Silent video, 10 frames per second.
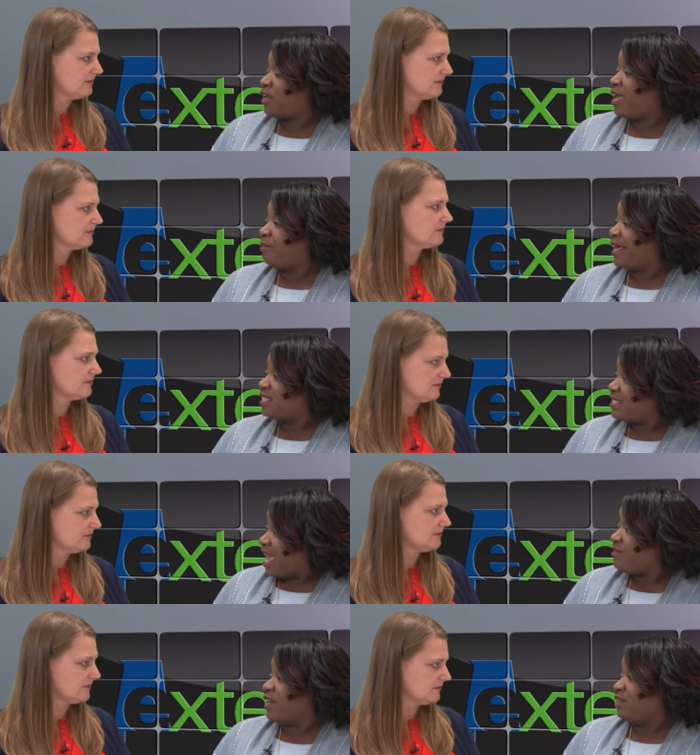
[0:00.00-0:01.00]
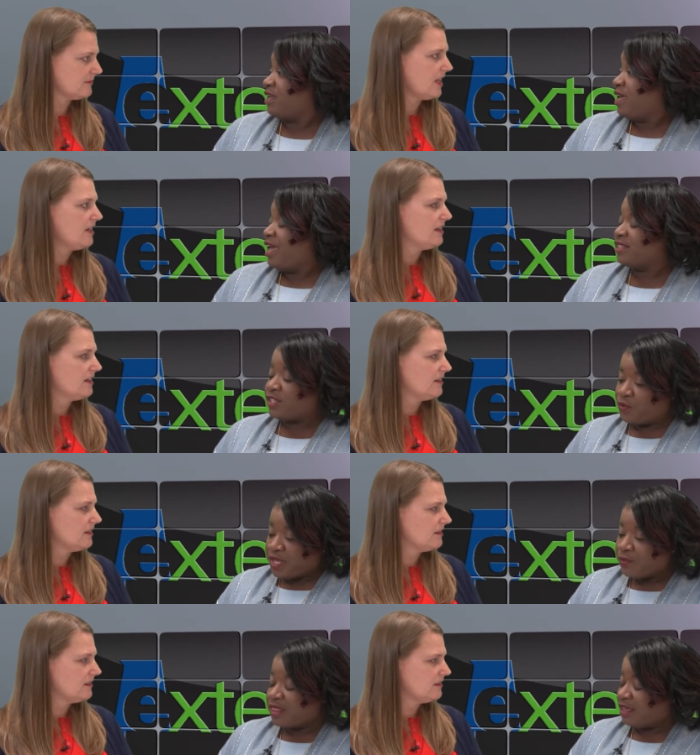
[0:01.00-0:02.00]
Speaker 1: your game plan, saving. And so we
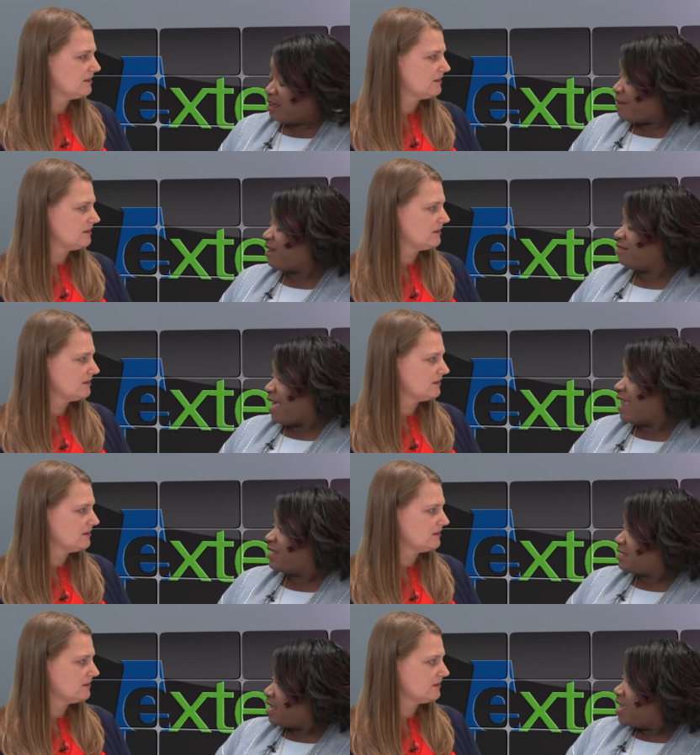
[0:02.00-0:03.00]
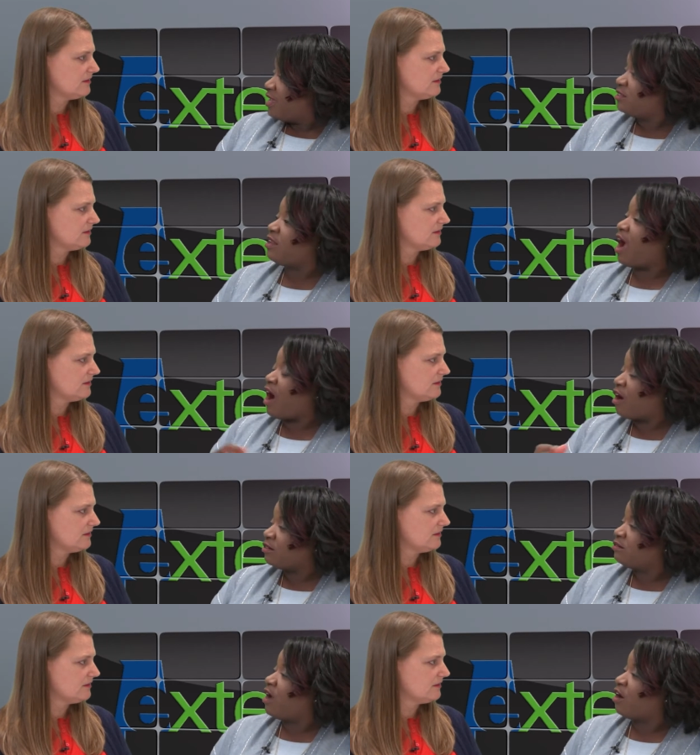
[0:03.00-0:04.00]
we think about that as our
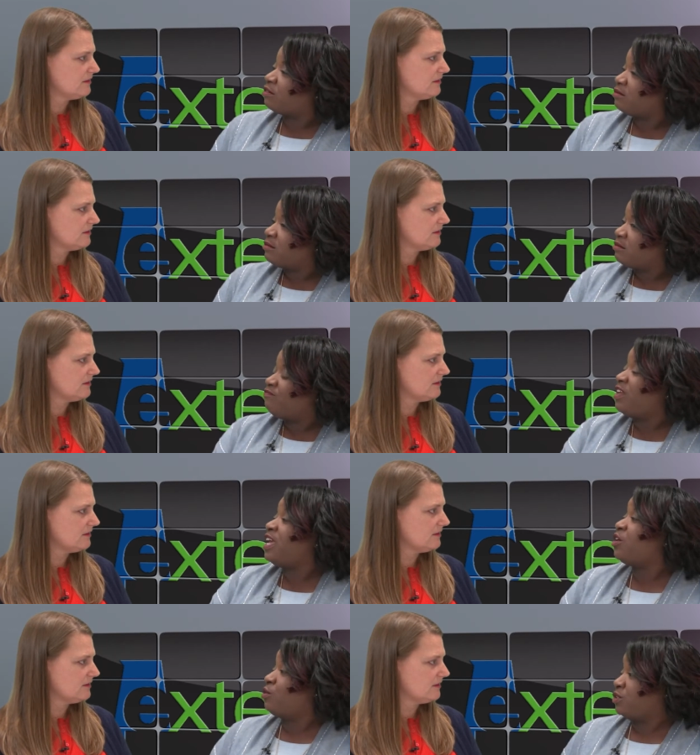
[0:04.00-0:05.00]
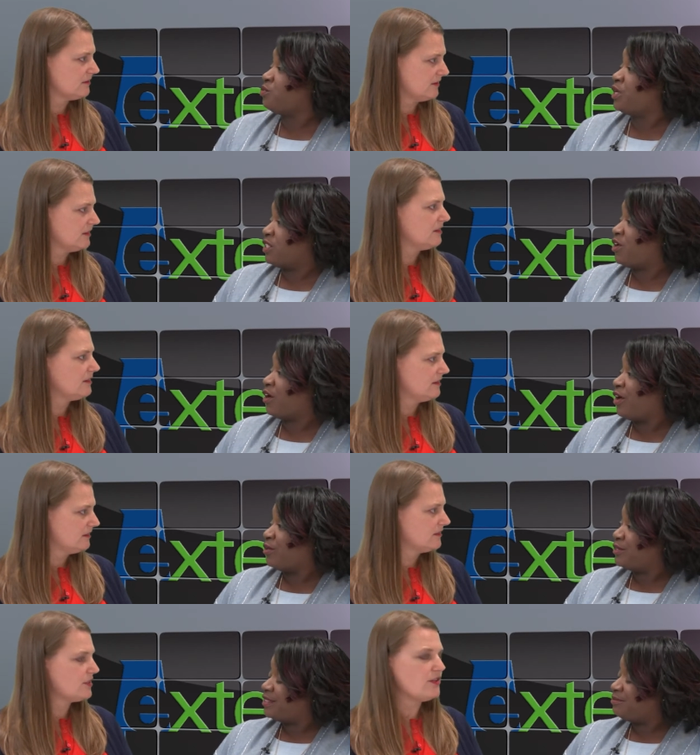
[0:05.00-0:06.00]
our vehicle to reaching our
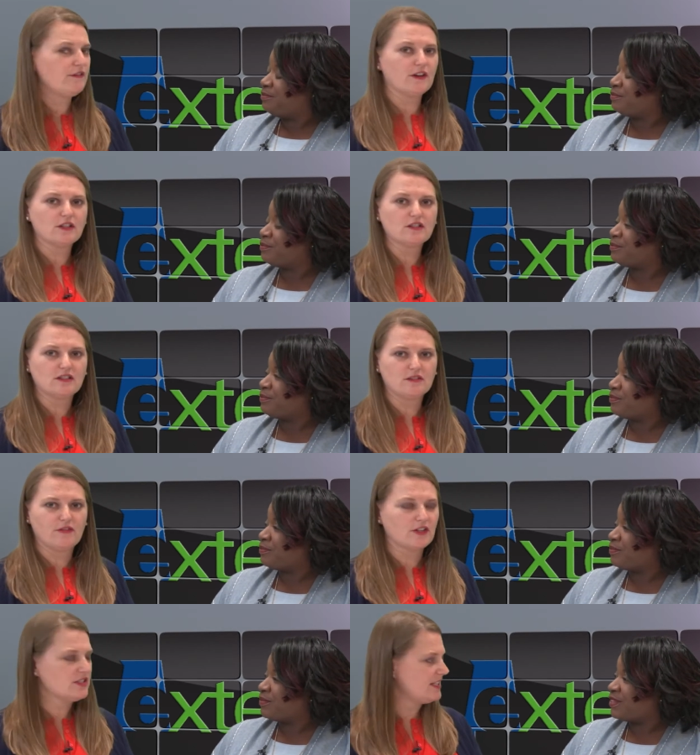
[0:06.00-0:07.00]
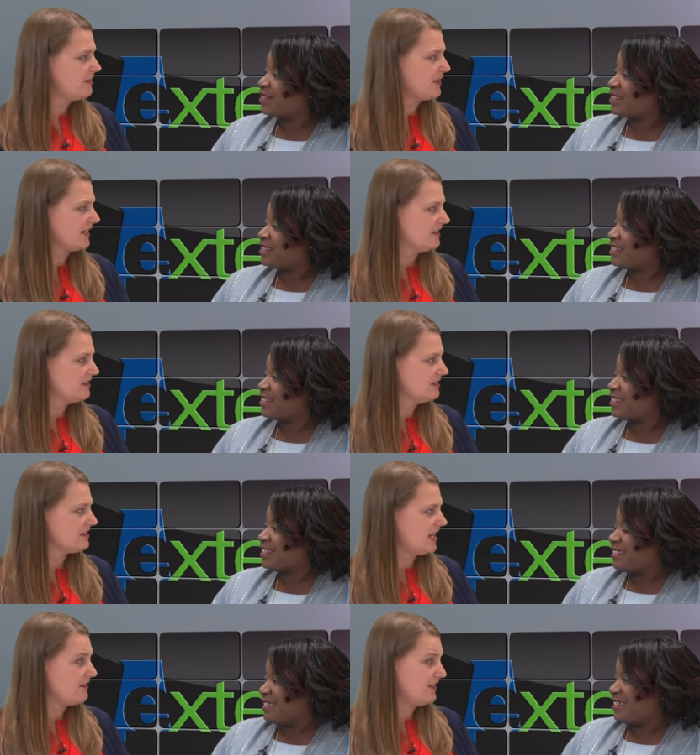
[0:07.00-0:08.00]
goals.
Speaker 2: So the first first step, I guess, in
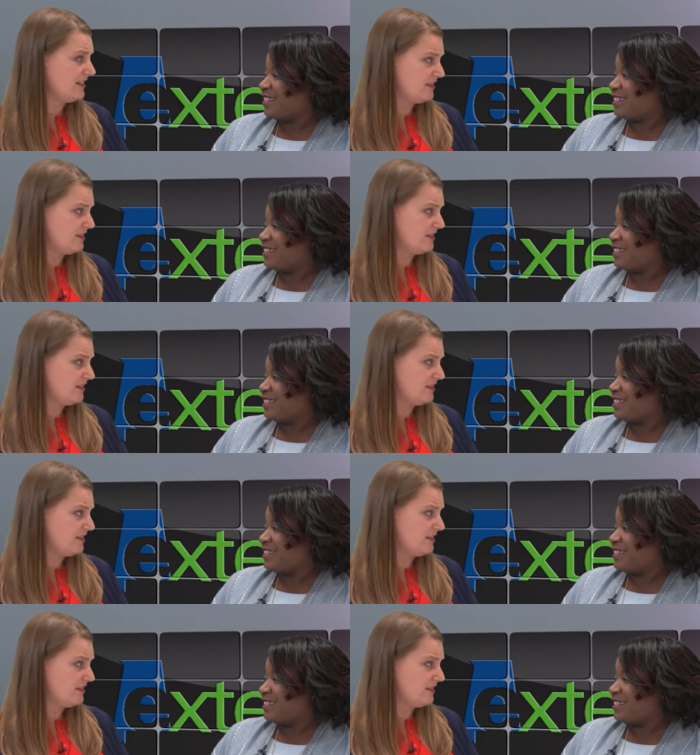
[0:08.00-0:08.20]
saving